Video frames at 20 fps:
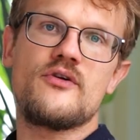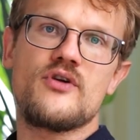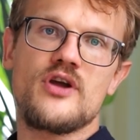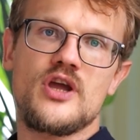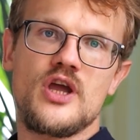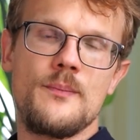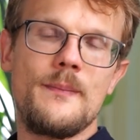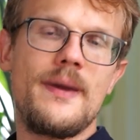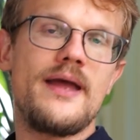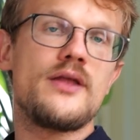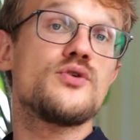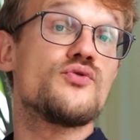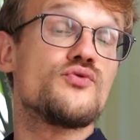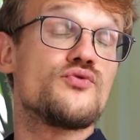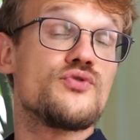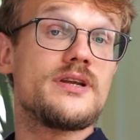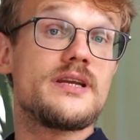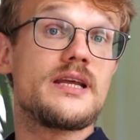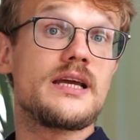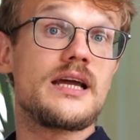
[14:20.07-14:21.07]
recommend you
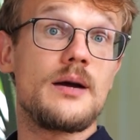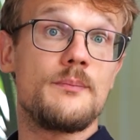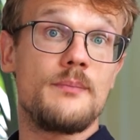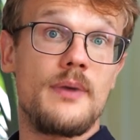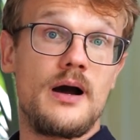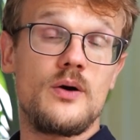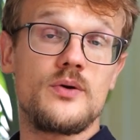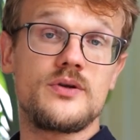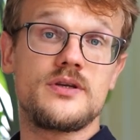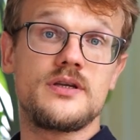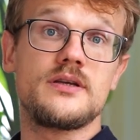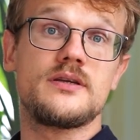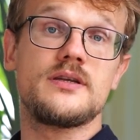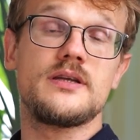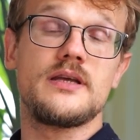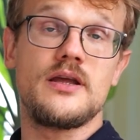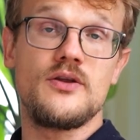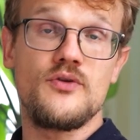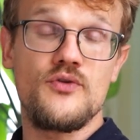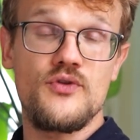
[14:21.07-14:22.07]
reading about
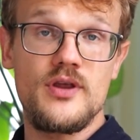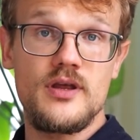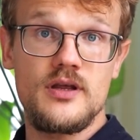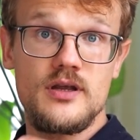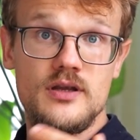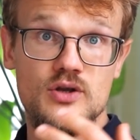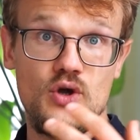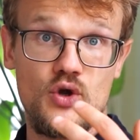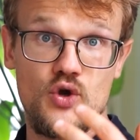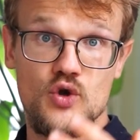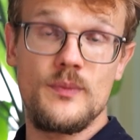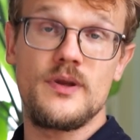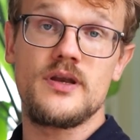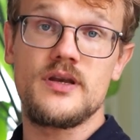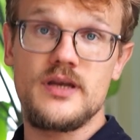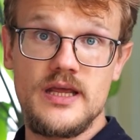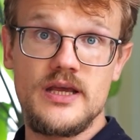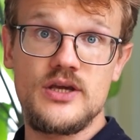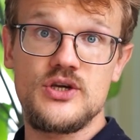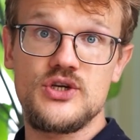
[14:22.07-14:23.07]
it in the
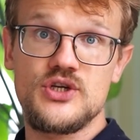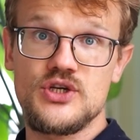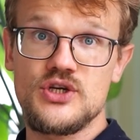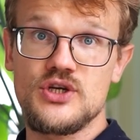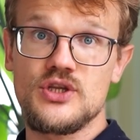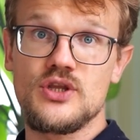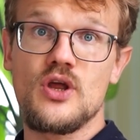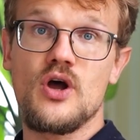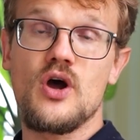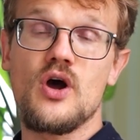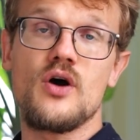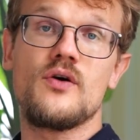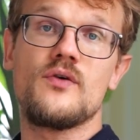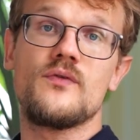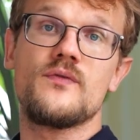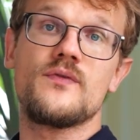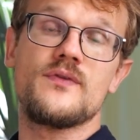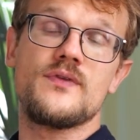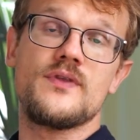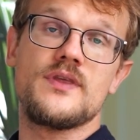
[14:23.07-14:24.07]
documentation
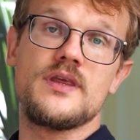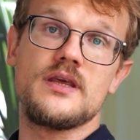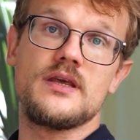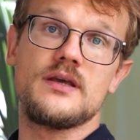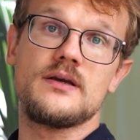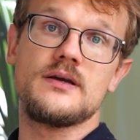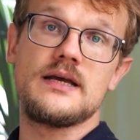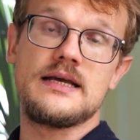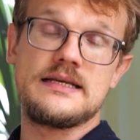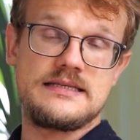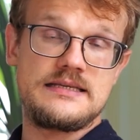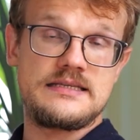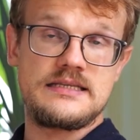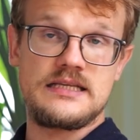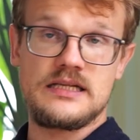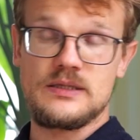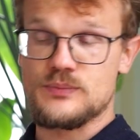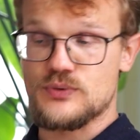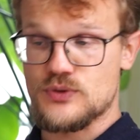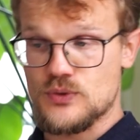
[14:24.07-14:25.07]
of the
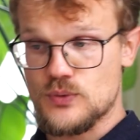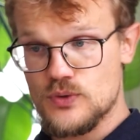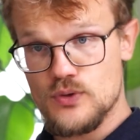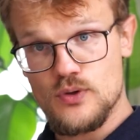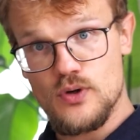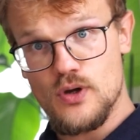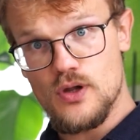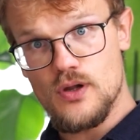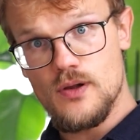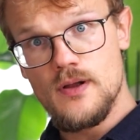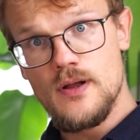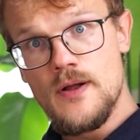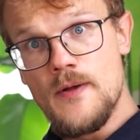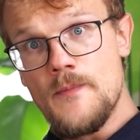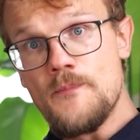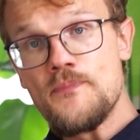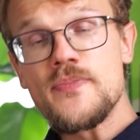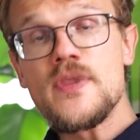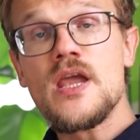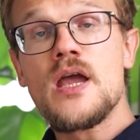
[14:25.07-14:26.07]
SSL protocol.
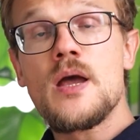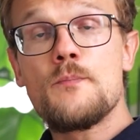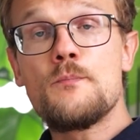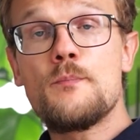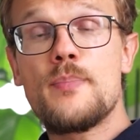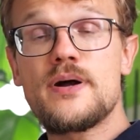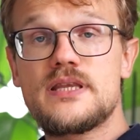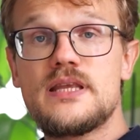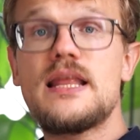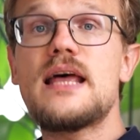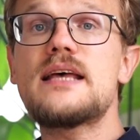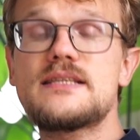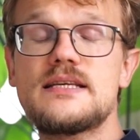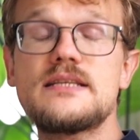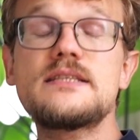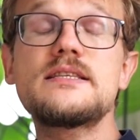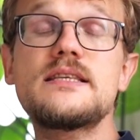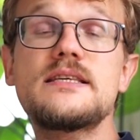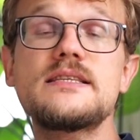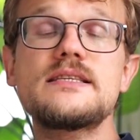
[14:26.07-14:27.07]
But in
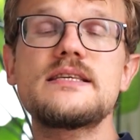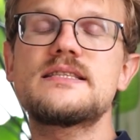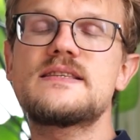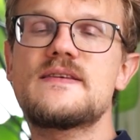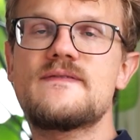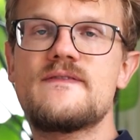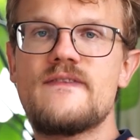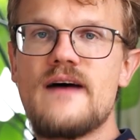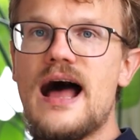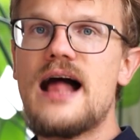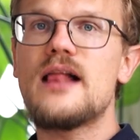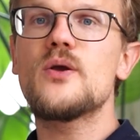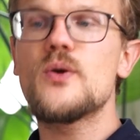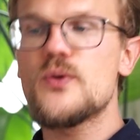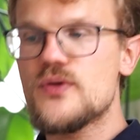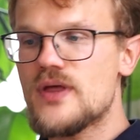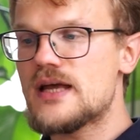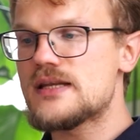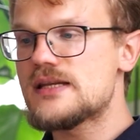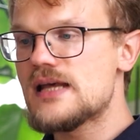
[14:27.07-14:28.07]
essence, this is a
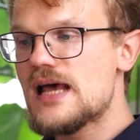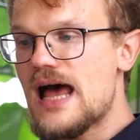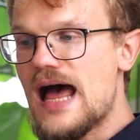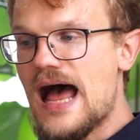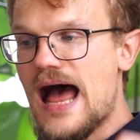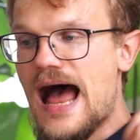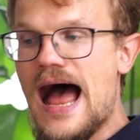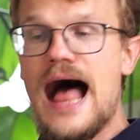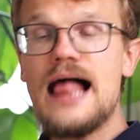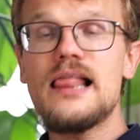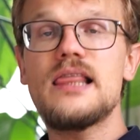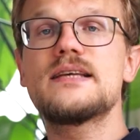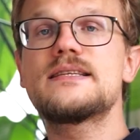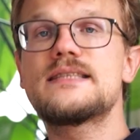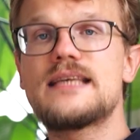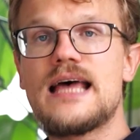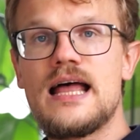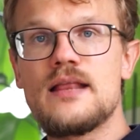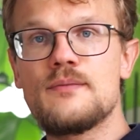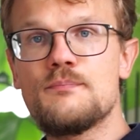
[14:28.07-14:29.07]
value that
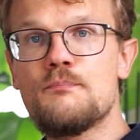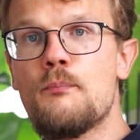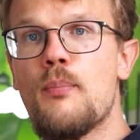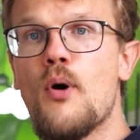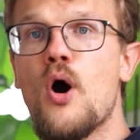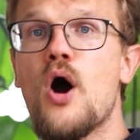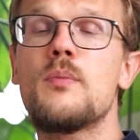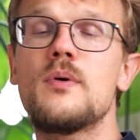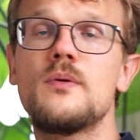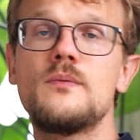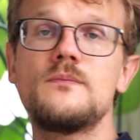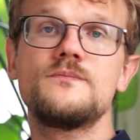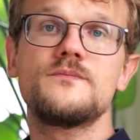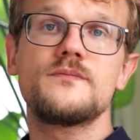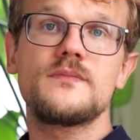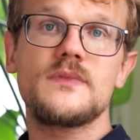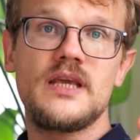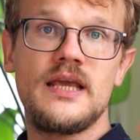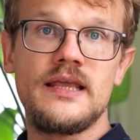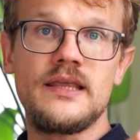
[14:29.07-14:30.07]
Alice and Bob
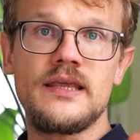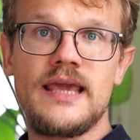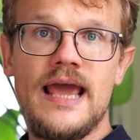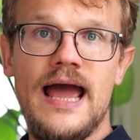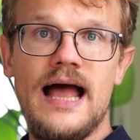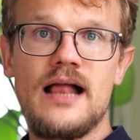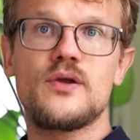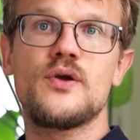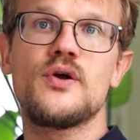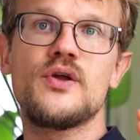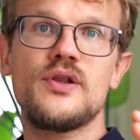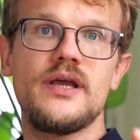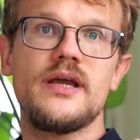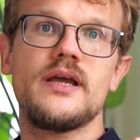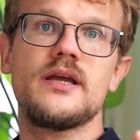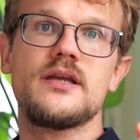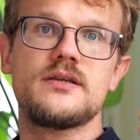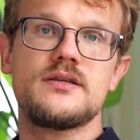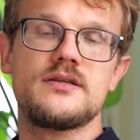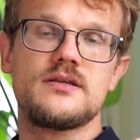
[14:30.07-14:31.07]
can
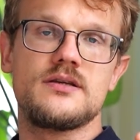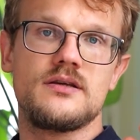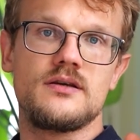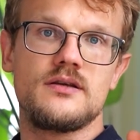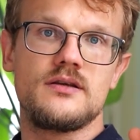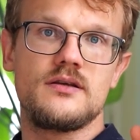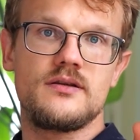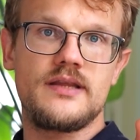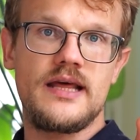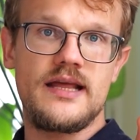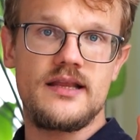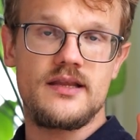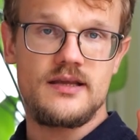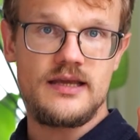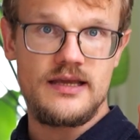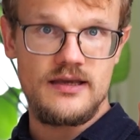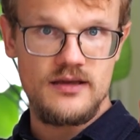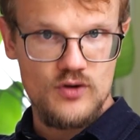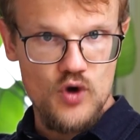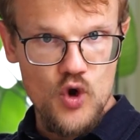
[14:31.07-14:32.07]
calculate, that
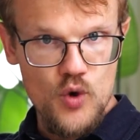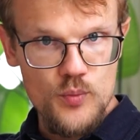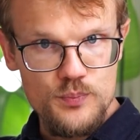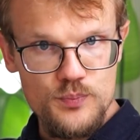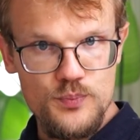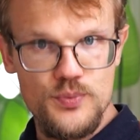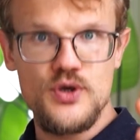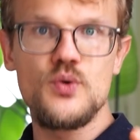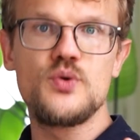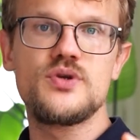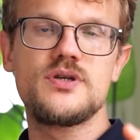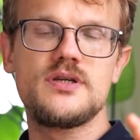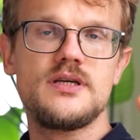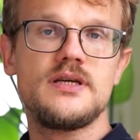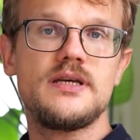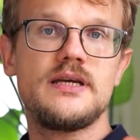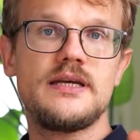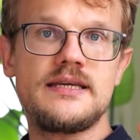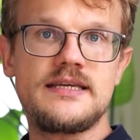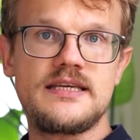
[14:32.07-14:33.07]
you compute
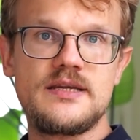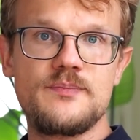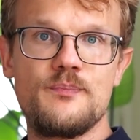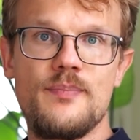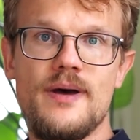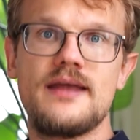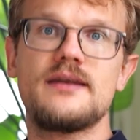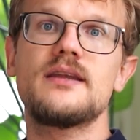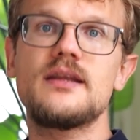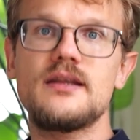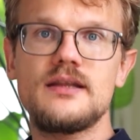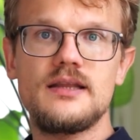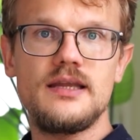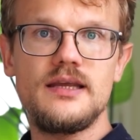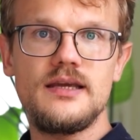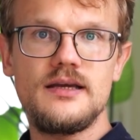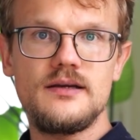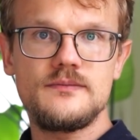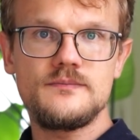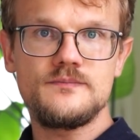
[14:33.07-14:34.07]

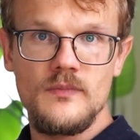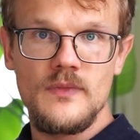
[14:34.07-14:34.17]
independently,